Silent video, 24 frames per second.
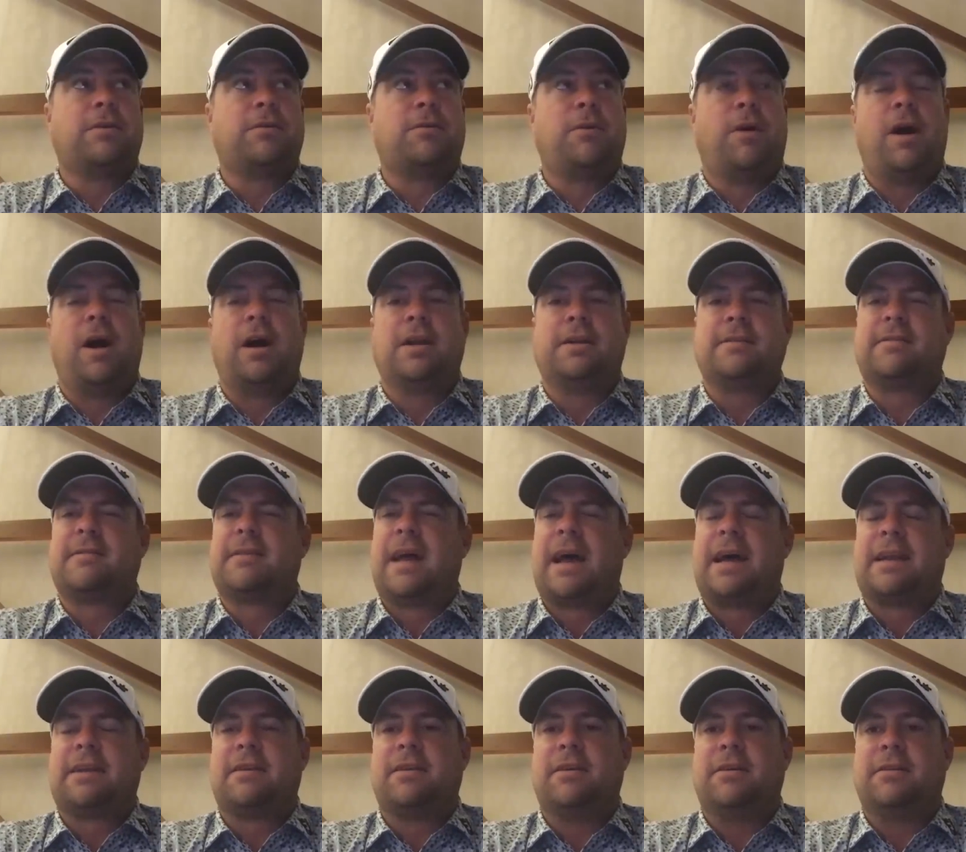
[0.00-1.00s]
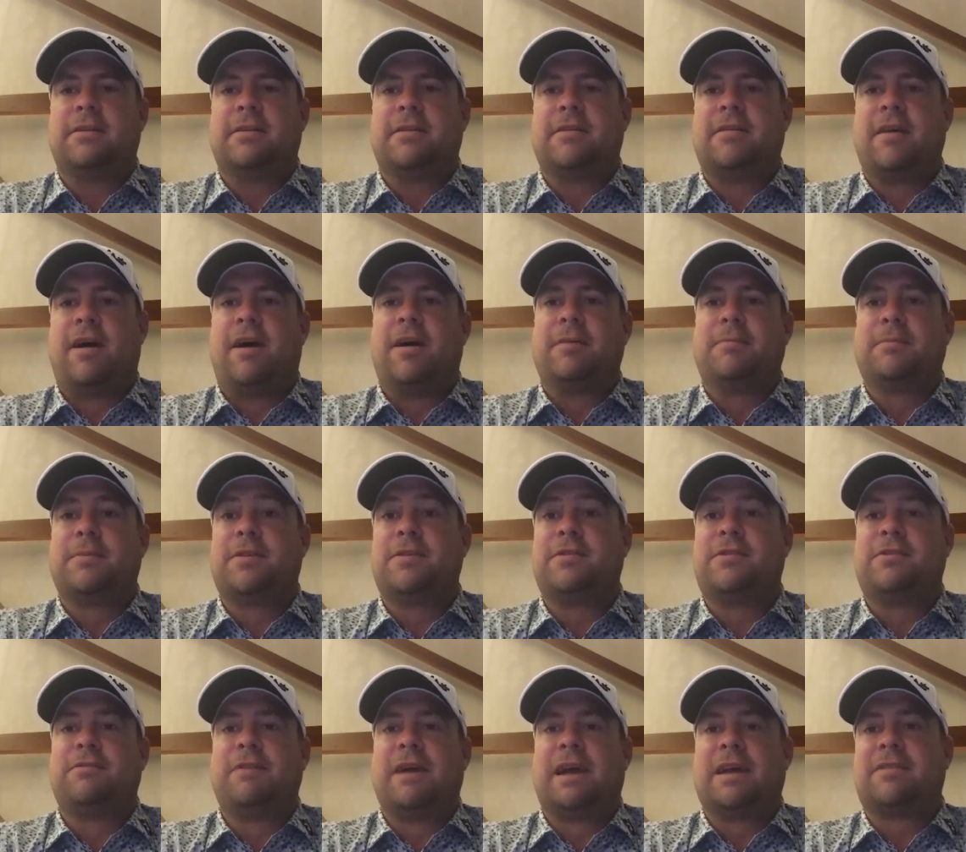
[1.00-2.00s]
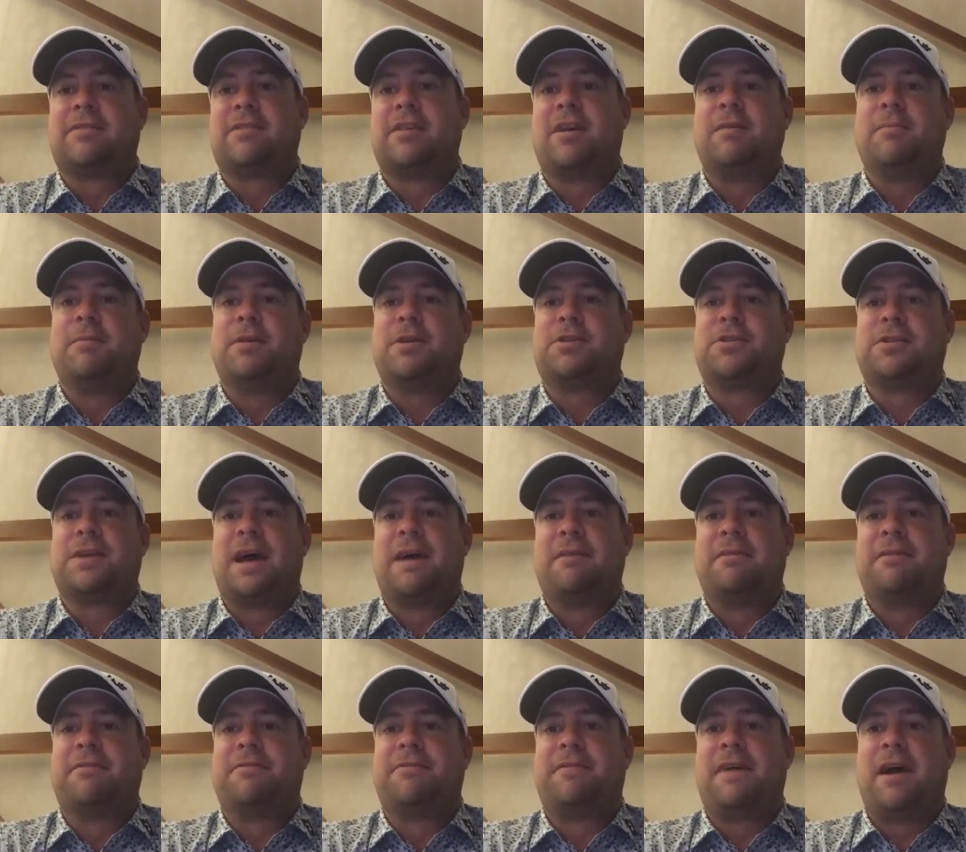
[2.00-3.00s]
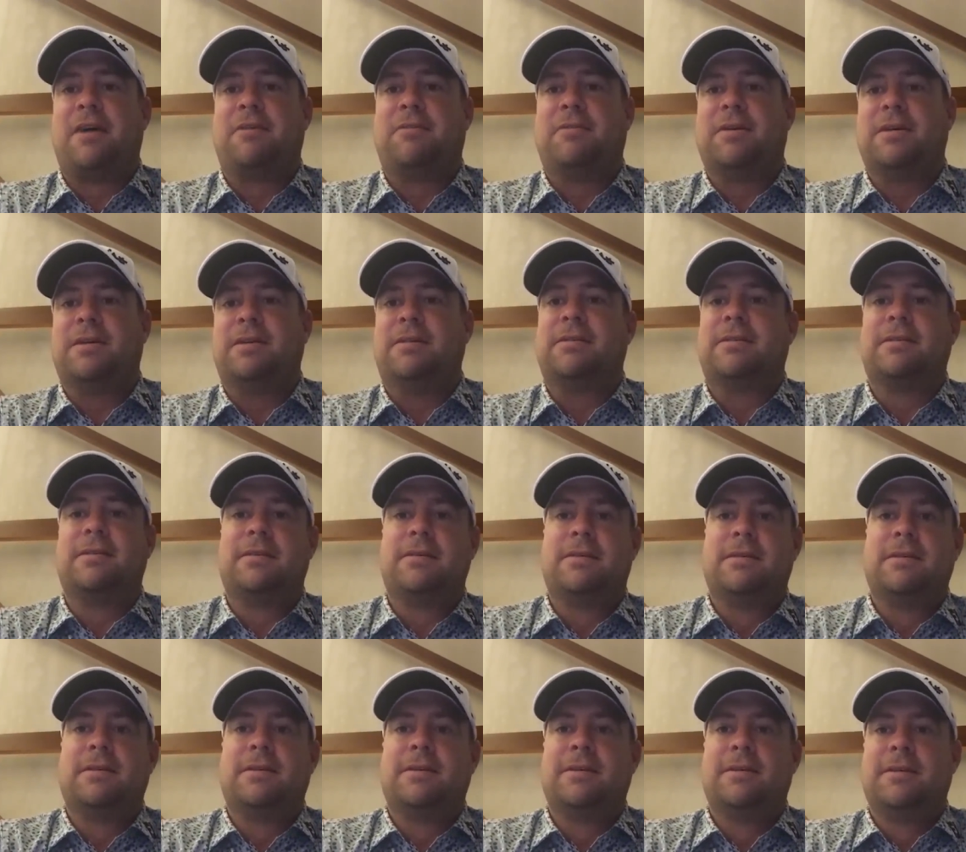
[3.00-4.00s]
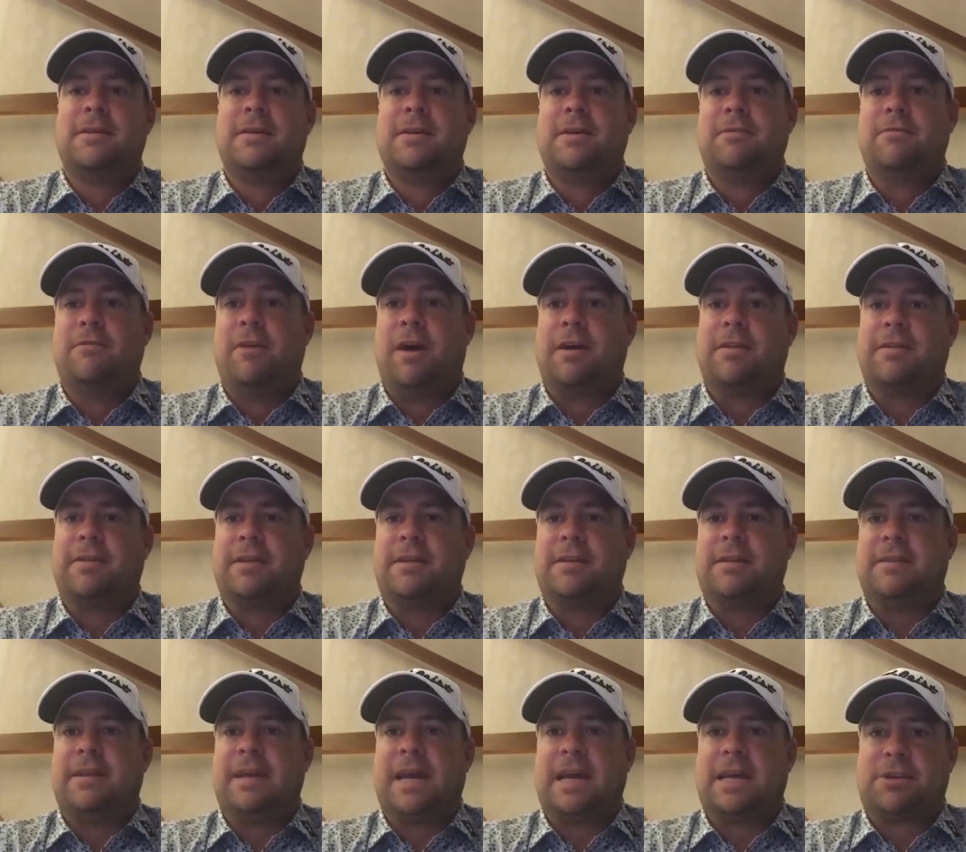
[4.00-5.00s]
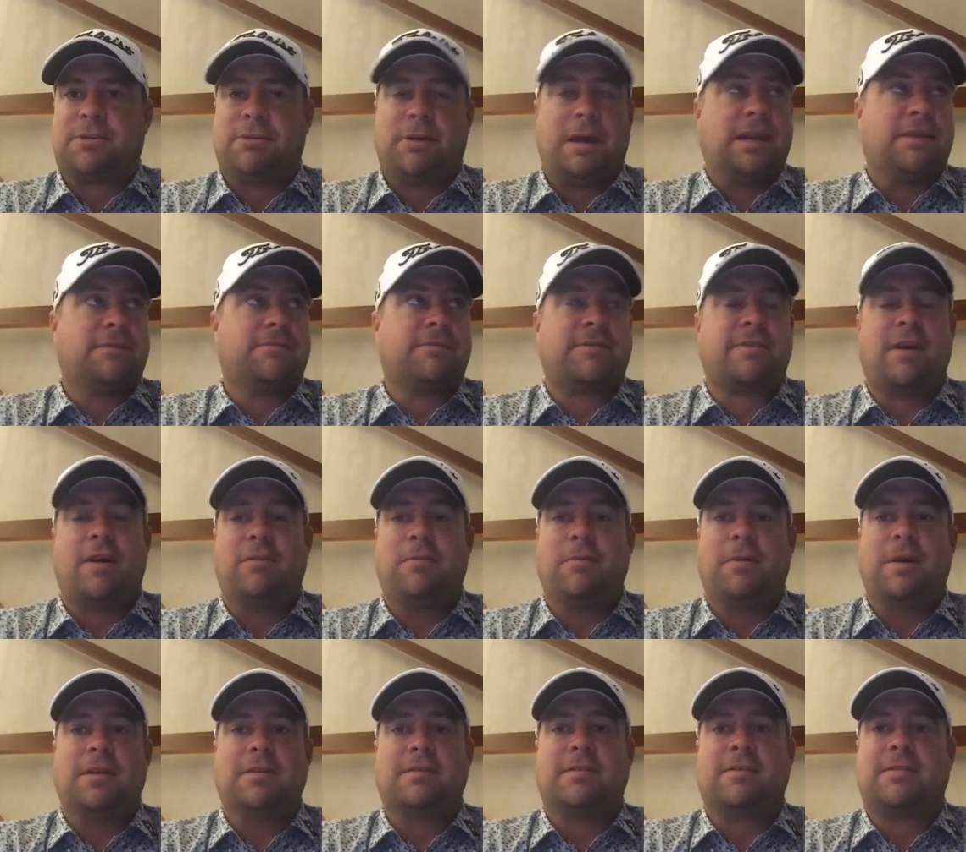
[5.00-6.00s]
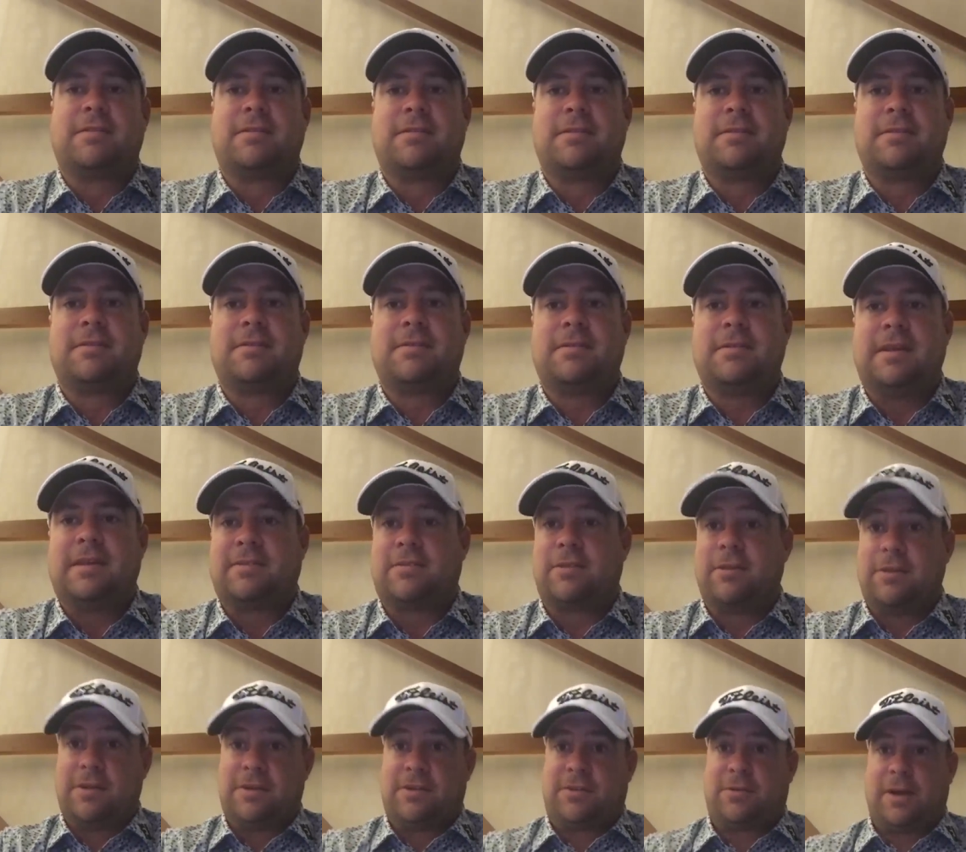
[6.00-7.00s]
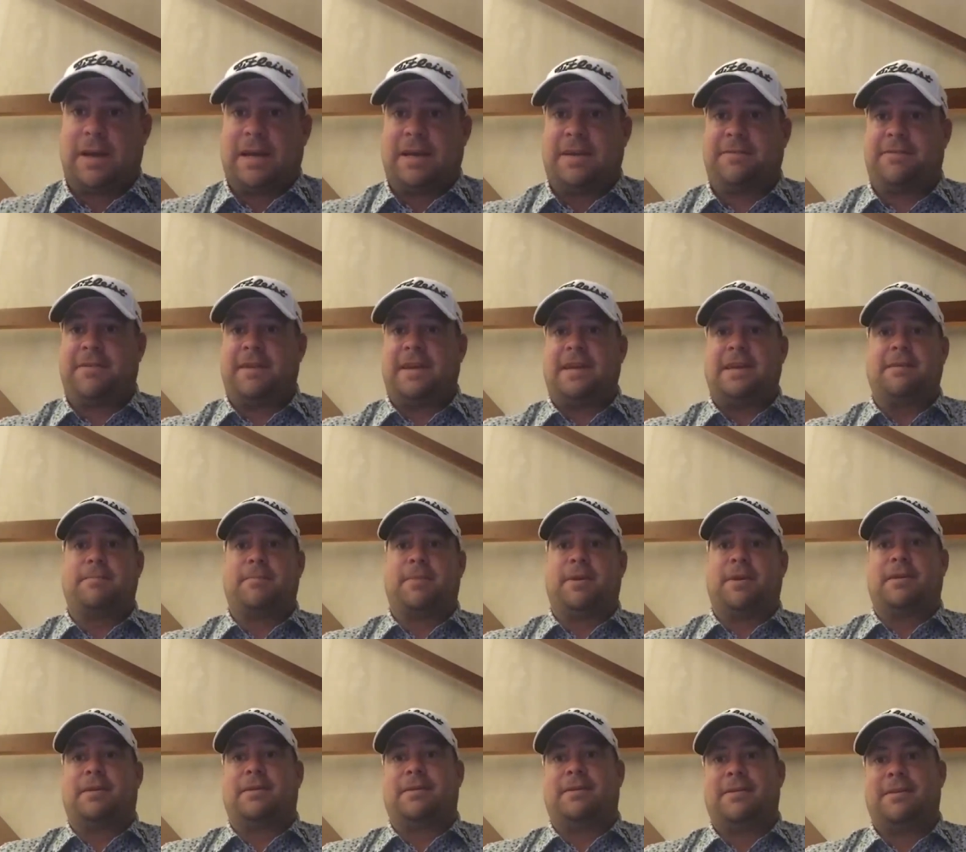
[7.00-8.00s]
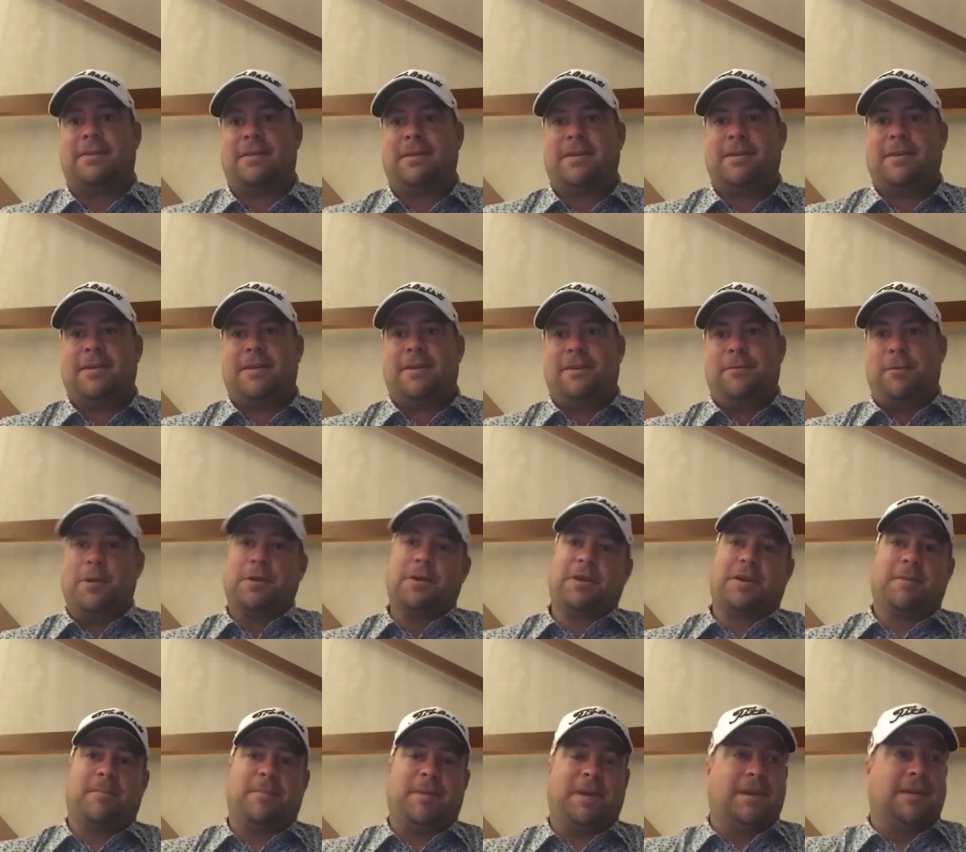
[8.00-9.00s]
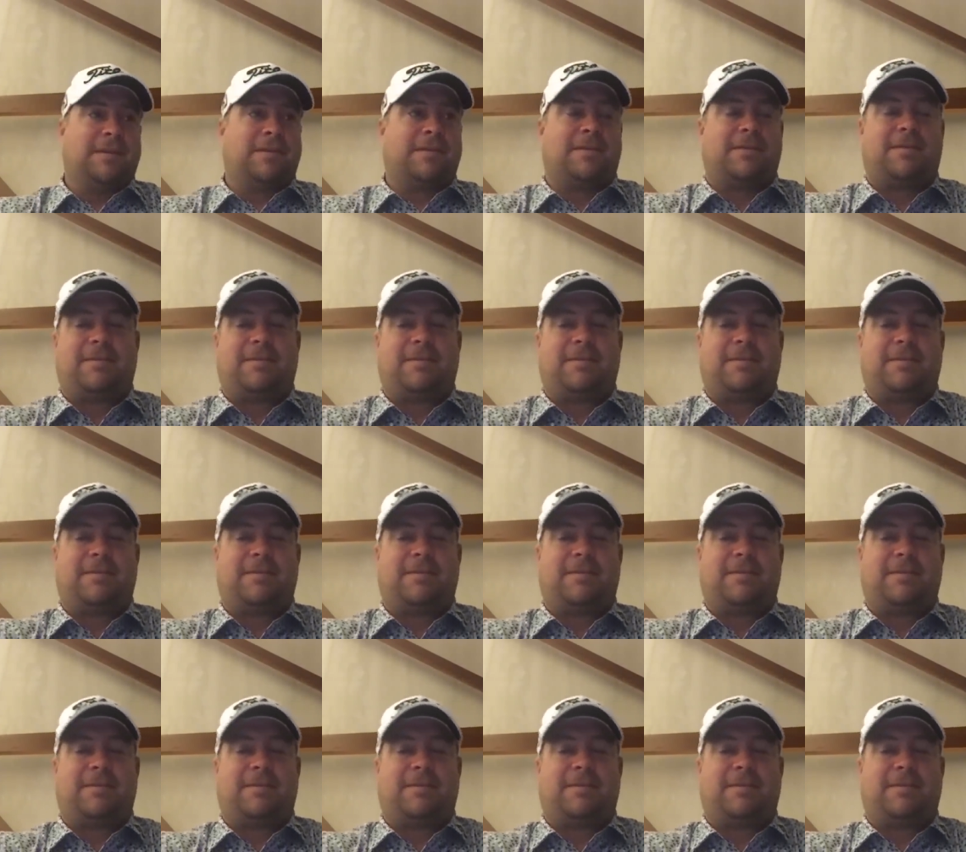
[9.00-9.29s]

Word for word: quite understand a lot of the time, because you react so much on how it felt, and rather than the actual end result was, it's gone to 20 feet, but one can be a,